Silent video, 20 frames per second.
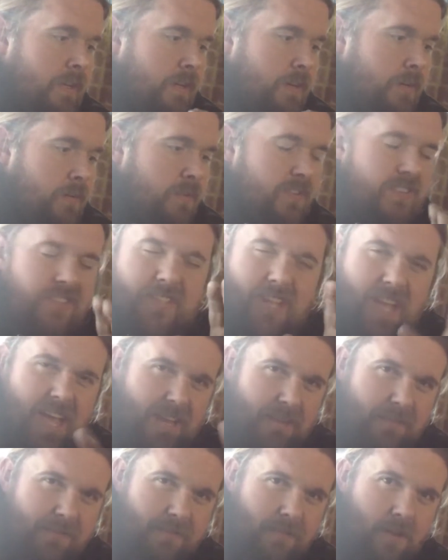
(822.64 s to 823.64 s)
with a
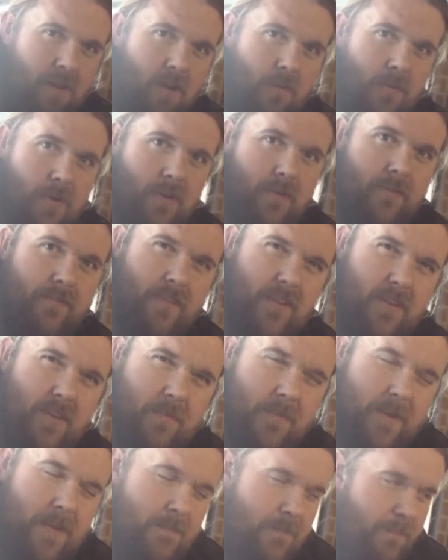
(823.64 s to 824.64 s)
standard flywheel, if you know what
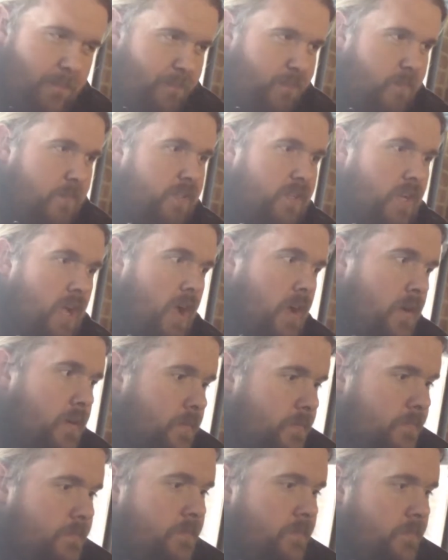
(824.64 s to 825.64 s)
I mean. So
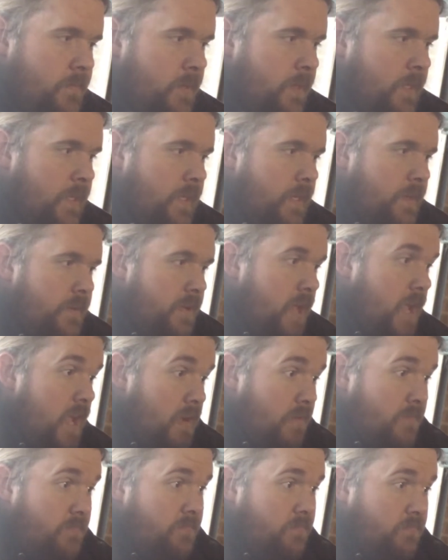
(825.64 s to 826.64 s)

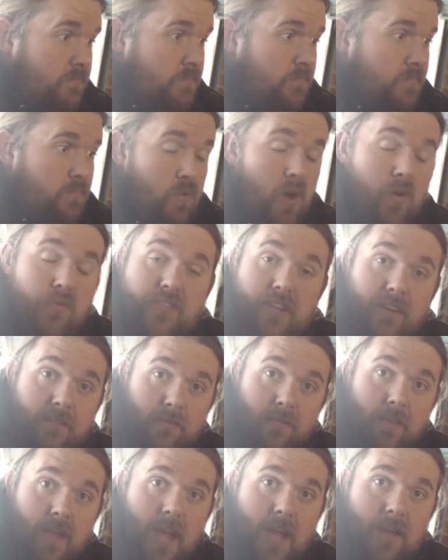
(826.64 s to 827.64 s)
yeah, well chuffed
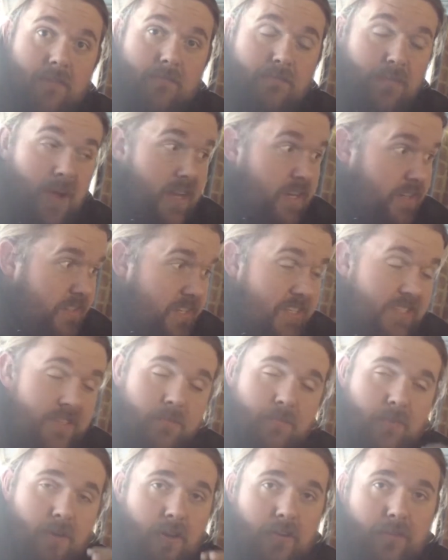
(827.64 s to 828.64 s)
with that. Paid a
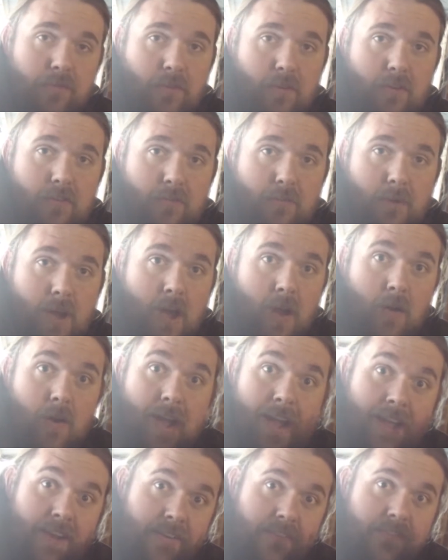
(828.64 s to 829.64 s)
decent price for it as well,
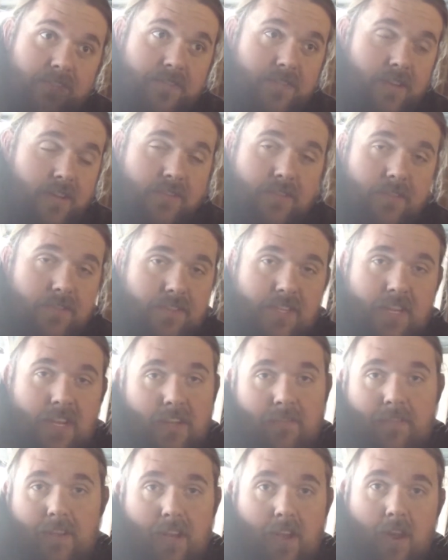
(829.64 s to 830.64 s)
and as you've seen in
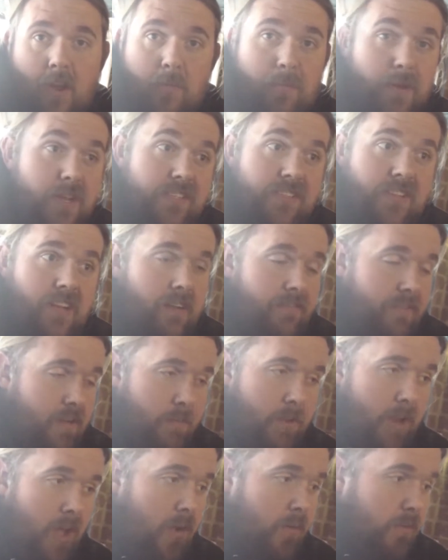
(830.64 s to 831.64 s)
the video, Pete's a lovely
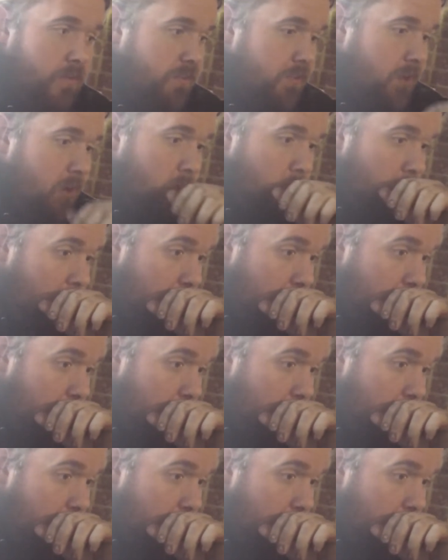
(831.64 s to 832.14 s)
bloke, so